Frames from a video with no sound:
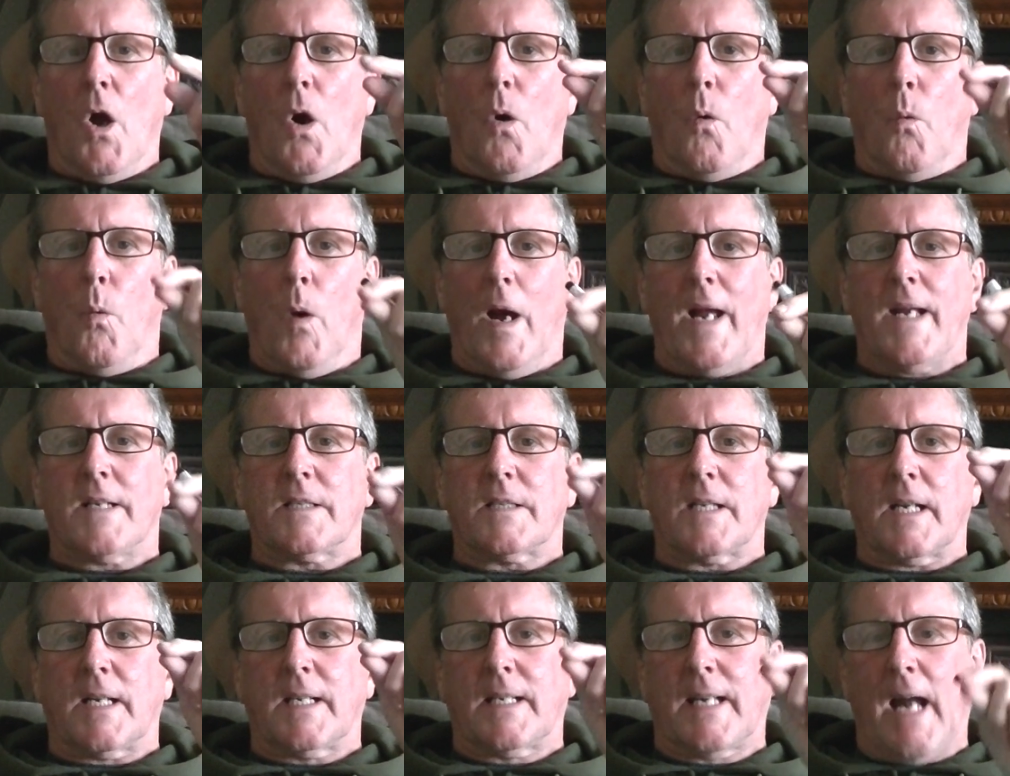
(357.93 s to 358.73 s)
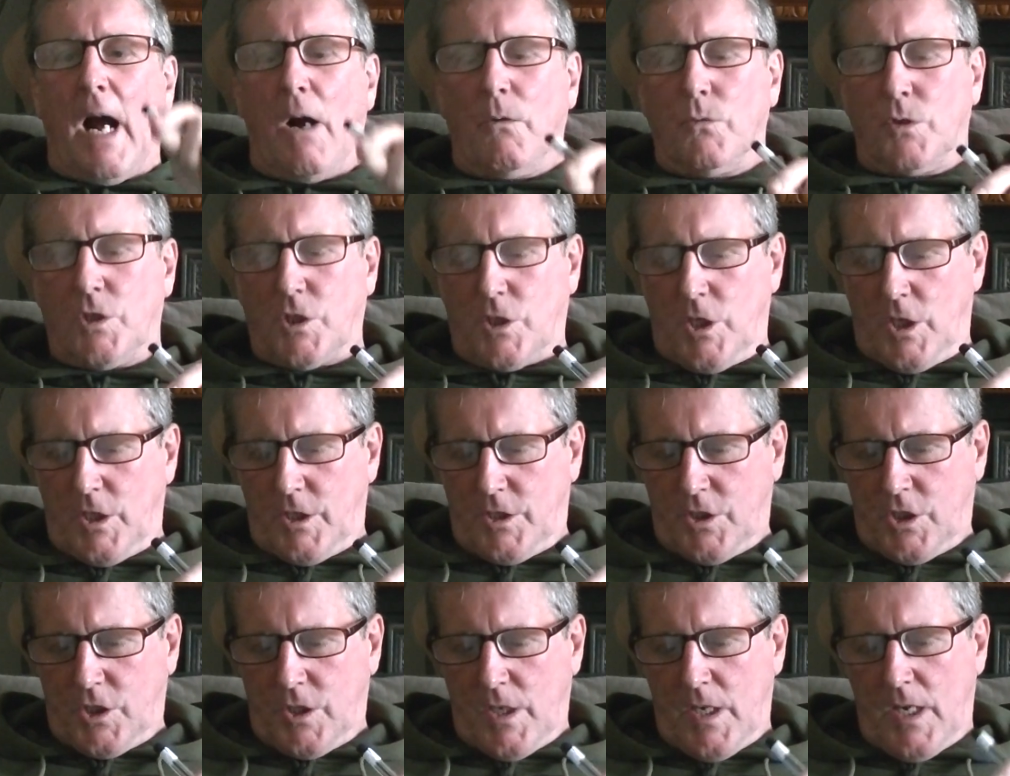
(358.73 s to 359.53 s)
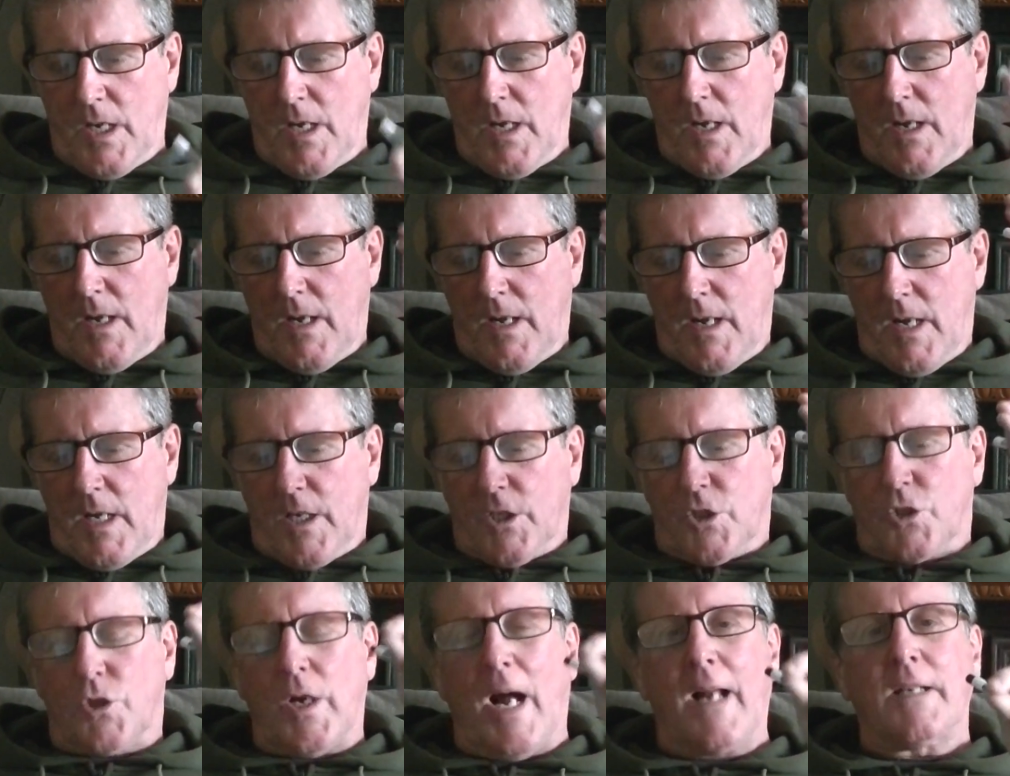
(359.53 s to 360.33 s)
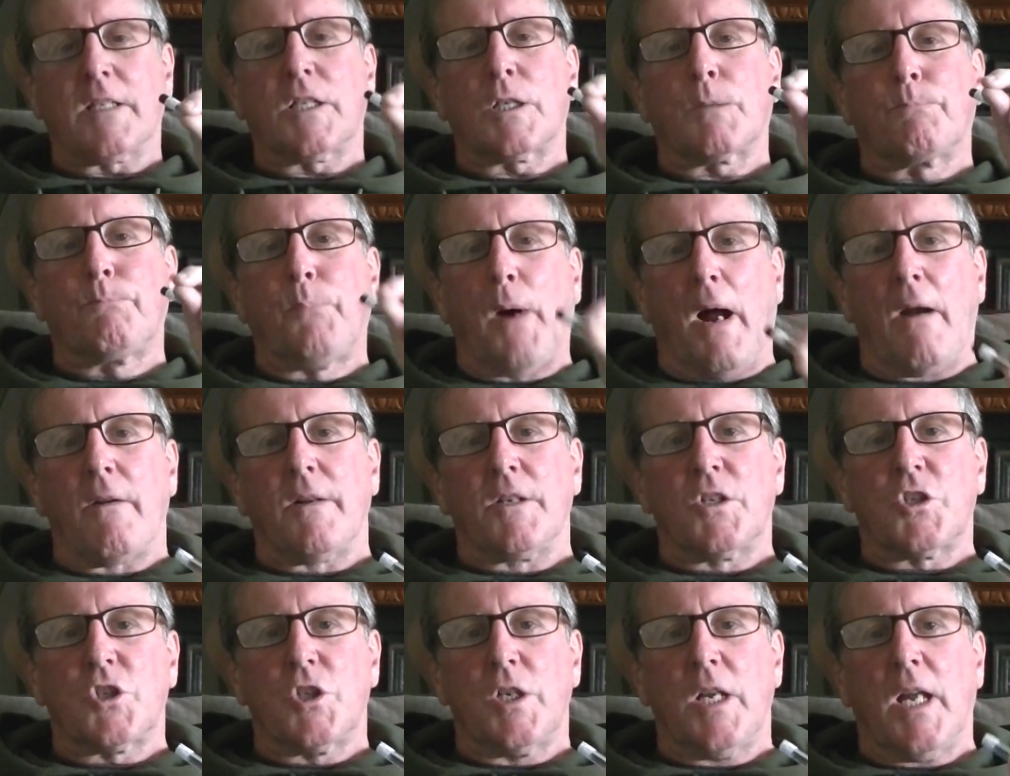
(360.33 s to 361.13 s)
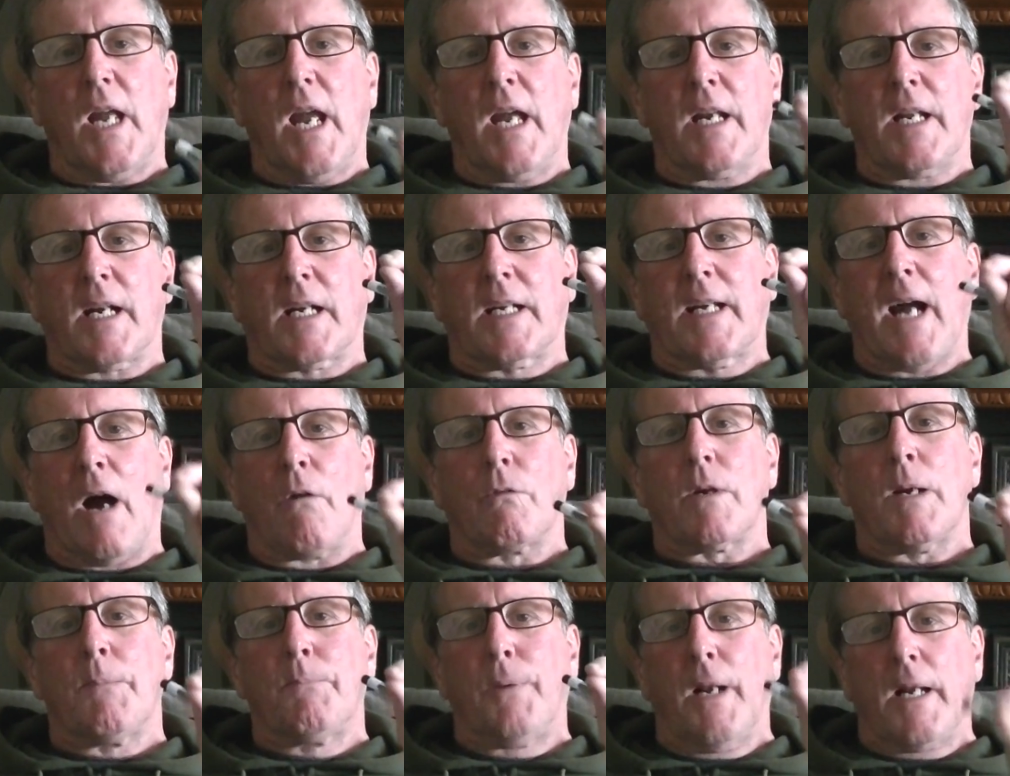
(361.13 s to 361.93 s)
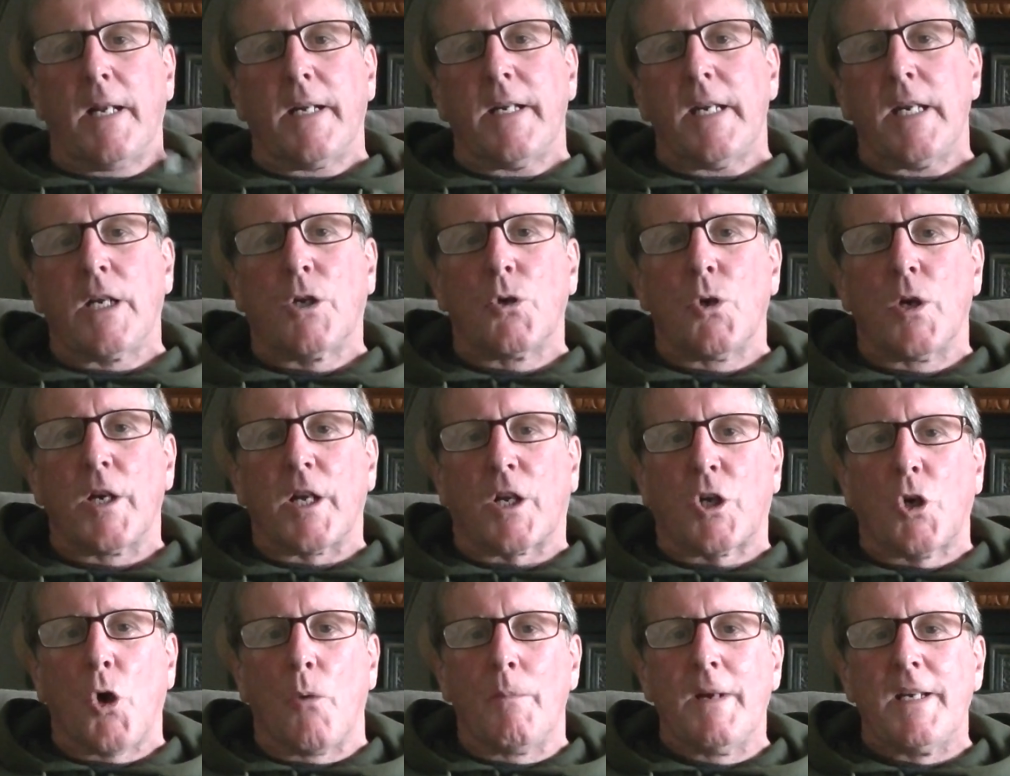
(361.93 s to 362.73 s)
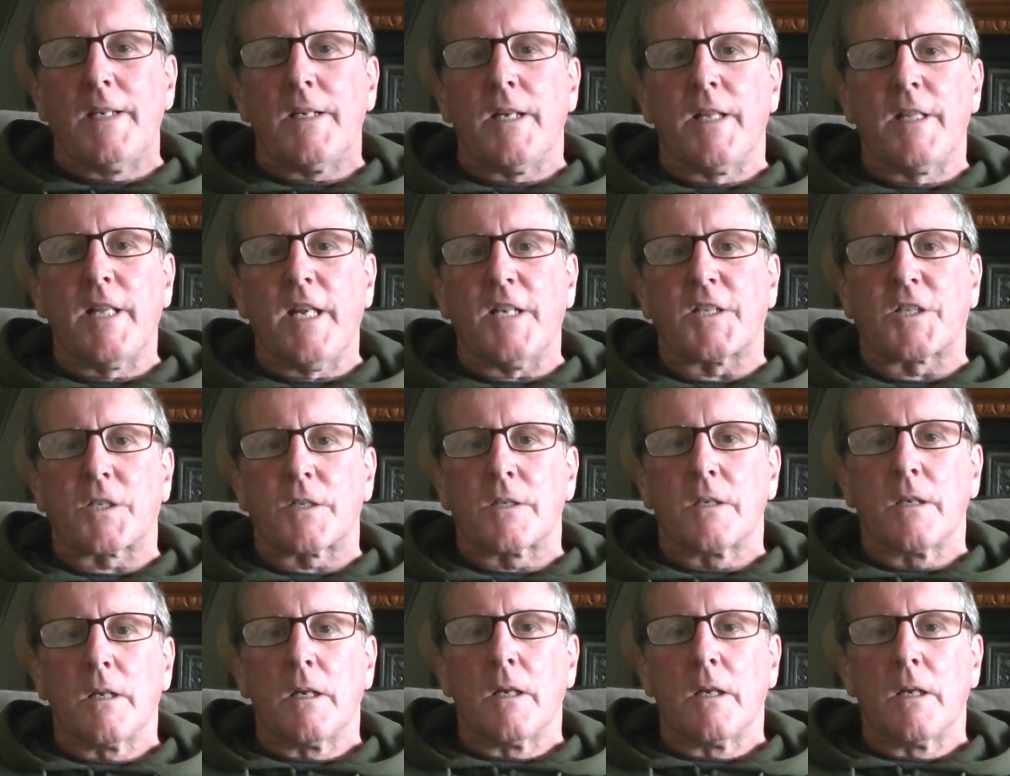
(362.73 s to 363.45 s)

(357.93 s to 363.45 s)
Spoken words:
Where's the council's transparency and accountability going to come into this?